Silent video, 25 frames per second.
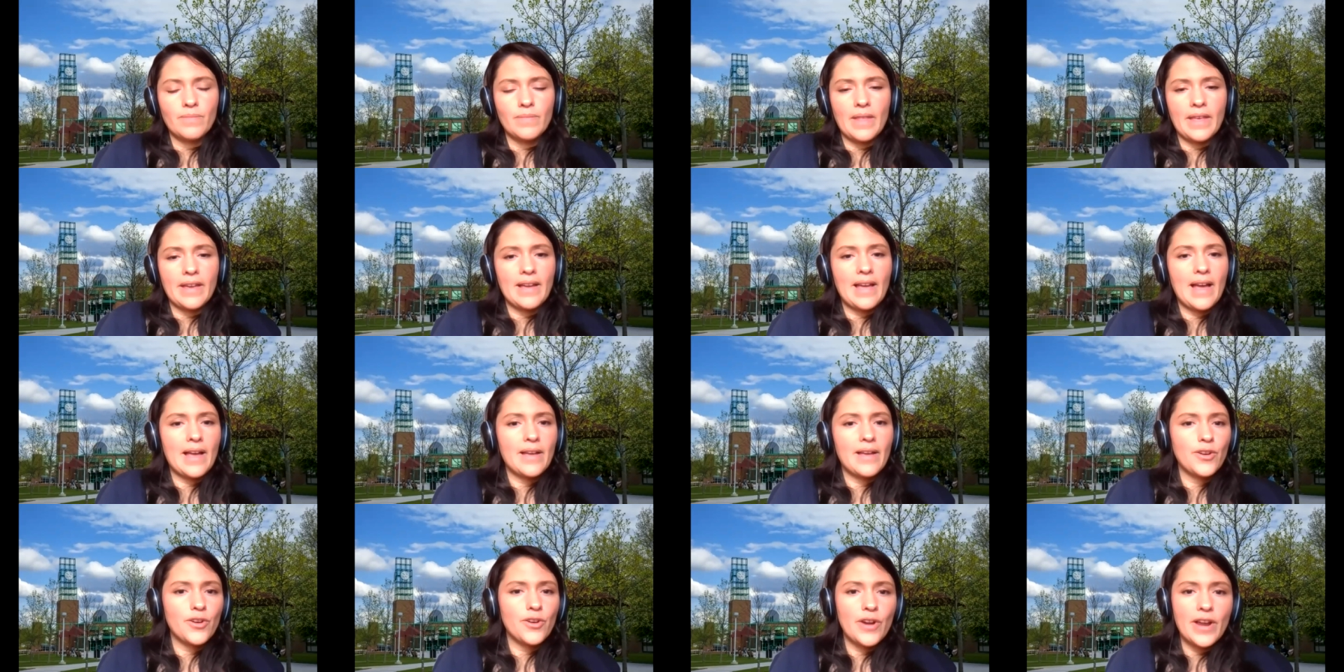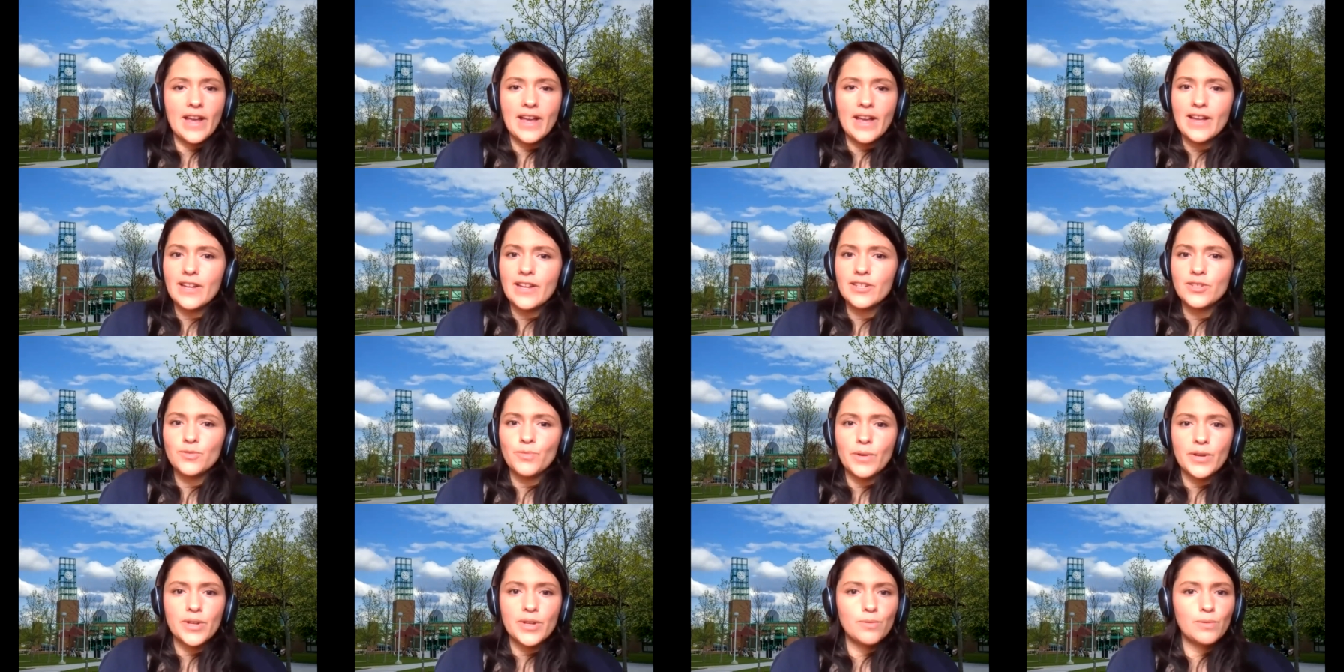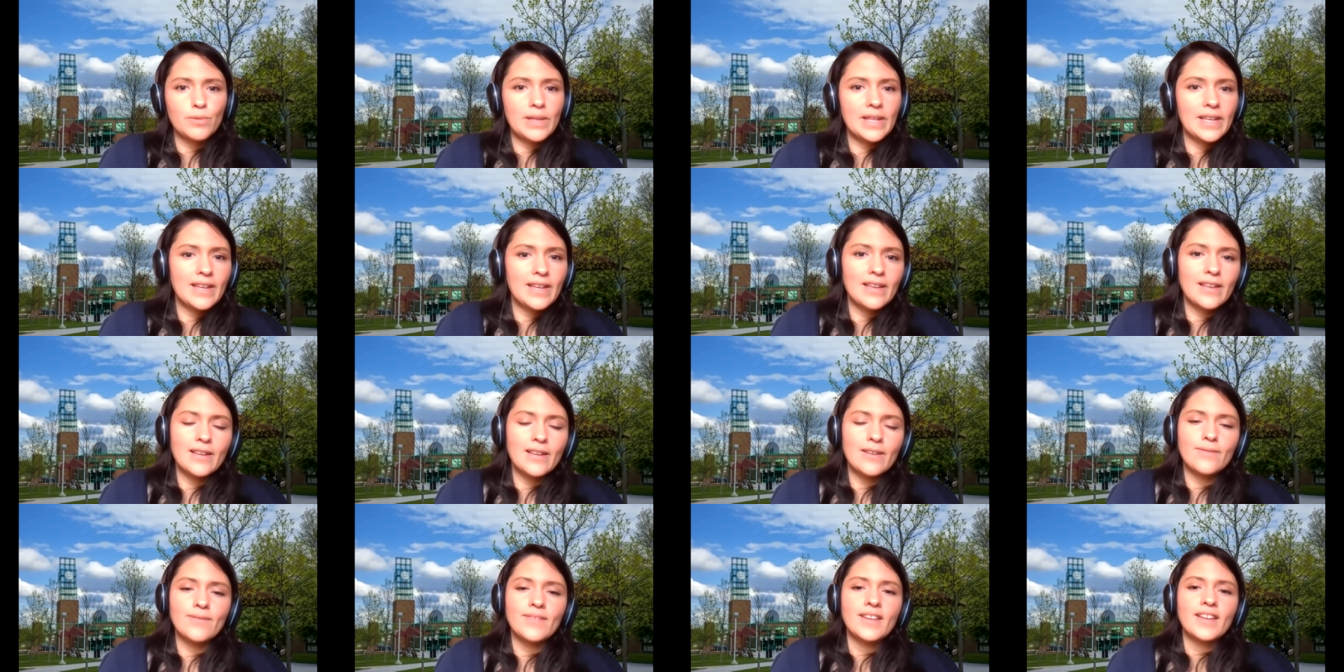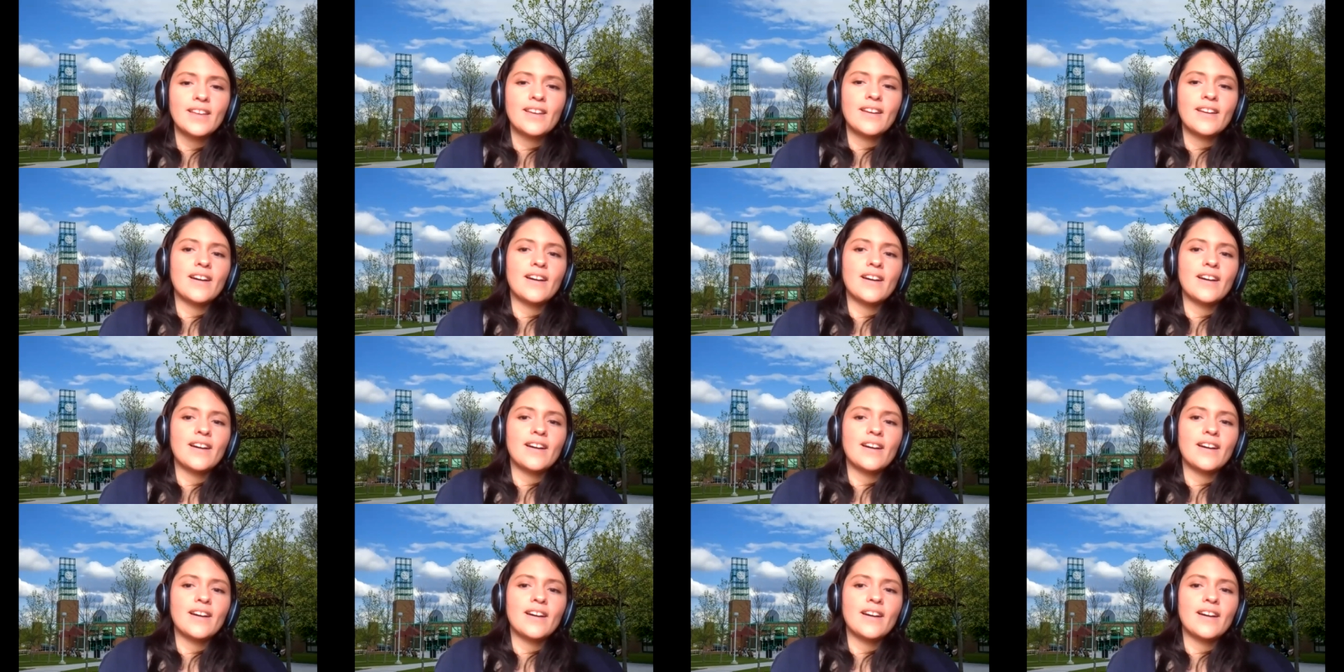like your age, where you live,